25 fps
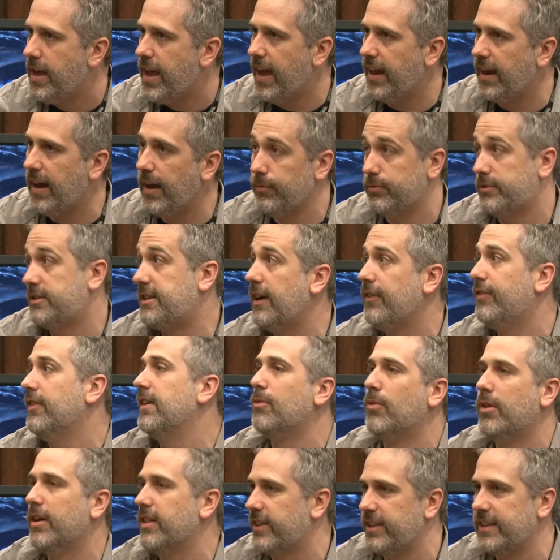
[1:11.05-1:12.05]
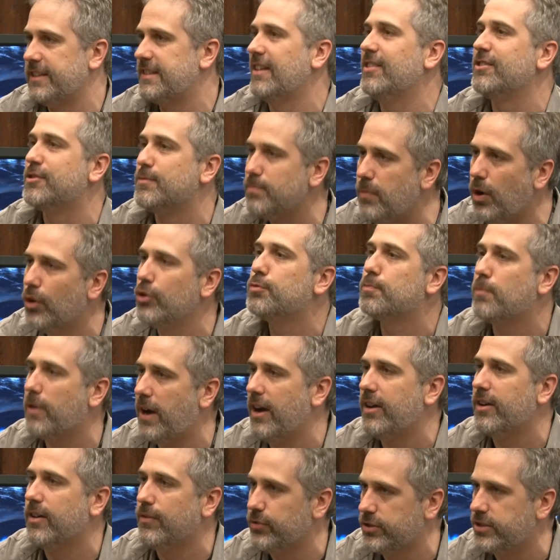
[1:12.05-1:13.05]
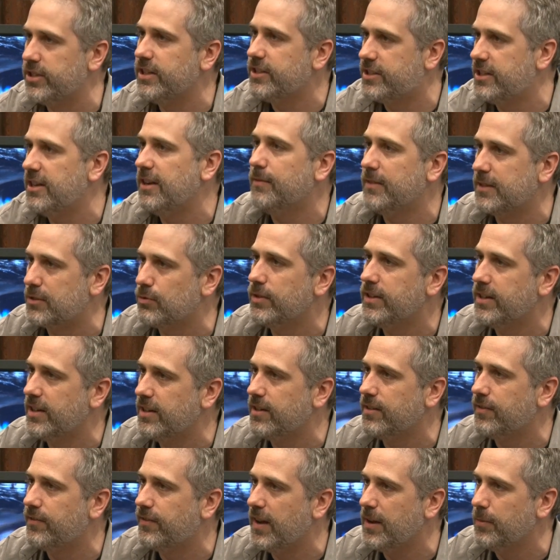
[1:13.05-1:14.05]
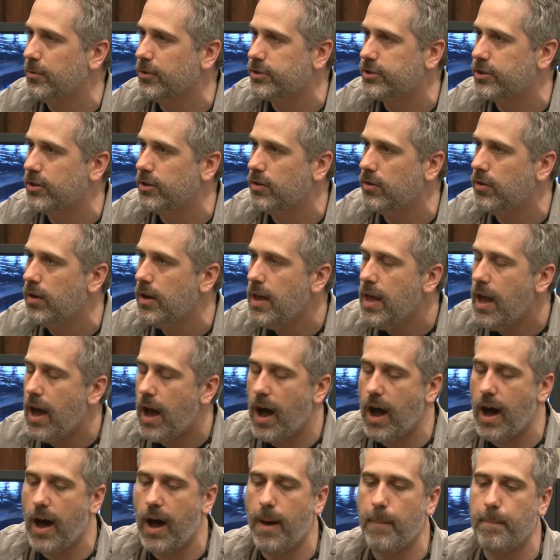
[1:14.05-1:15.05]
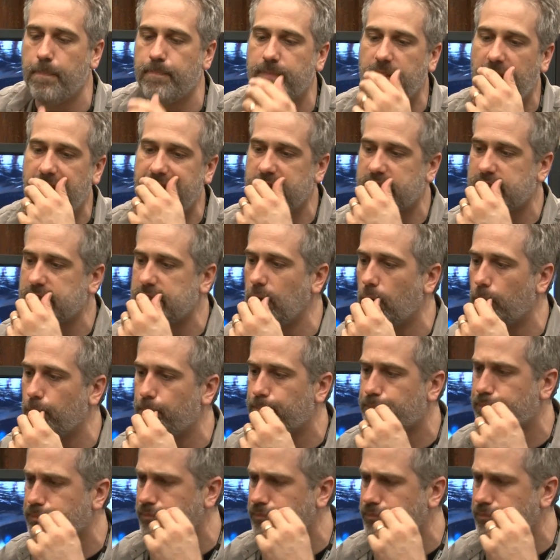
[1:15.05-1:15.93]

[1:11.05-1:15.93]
and definitely one of the things I was most proud of was the achievements we did in Fable 2. And it's, you know,